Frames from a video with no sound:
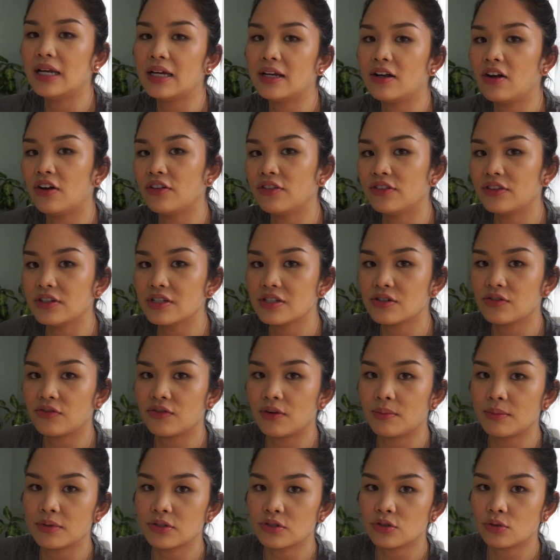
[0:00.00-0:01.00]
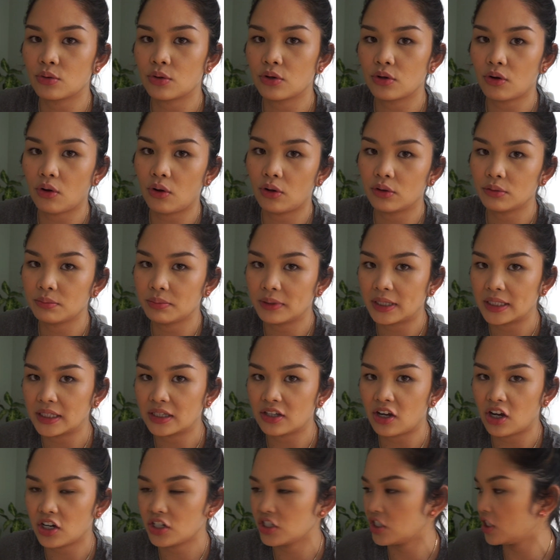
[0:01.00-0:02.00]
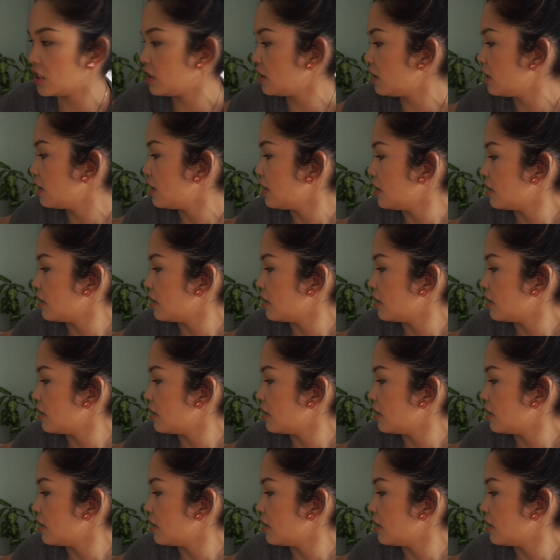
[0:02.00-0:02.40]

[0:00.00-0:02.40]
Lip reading: I got this from a store called Plantagen.